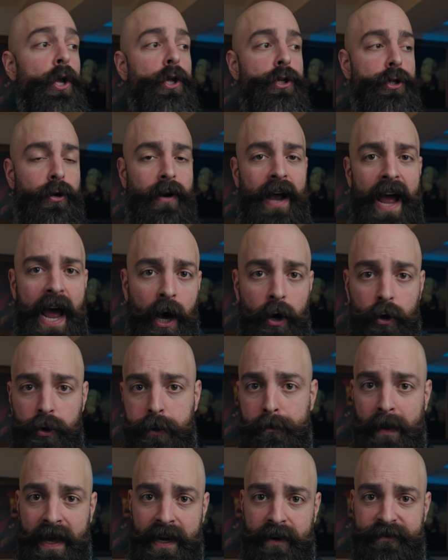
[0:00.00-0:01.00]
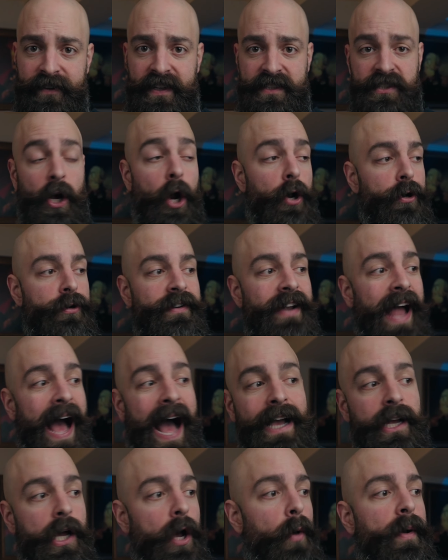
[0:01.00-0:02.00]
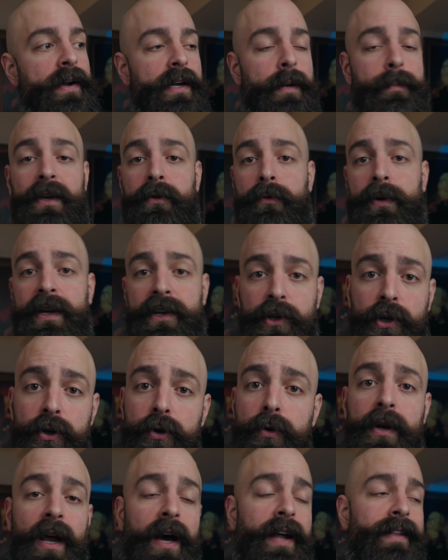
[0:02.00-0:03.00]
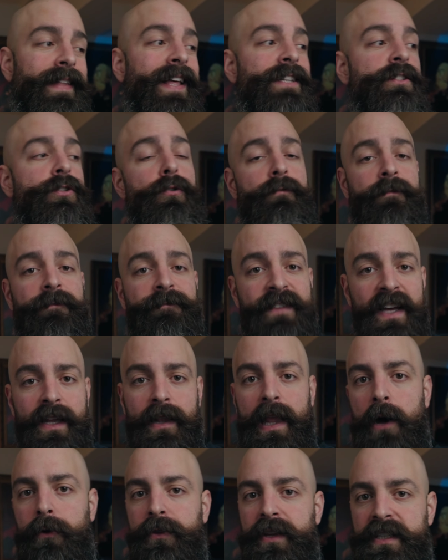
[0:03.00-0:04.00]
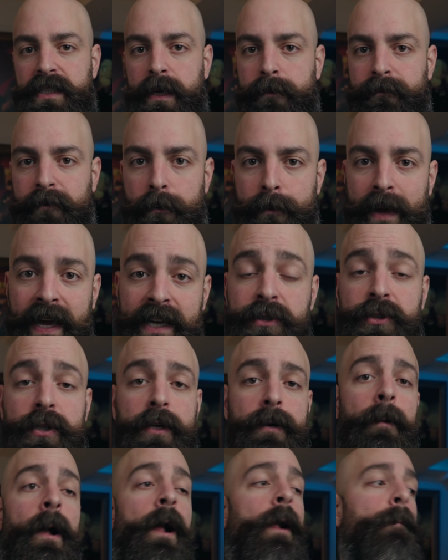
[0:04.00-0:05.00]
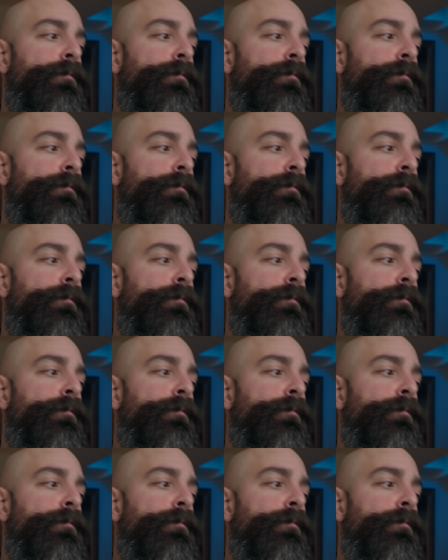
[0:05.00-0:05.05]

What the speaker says: Your health benefits are not going to be renewed unless you fill out this information.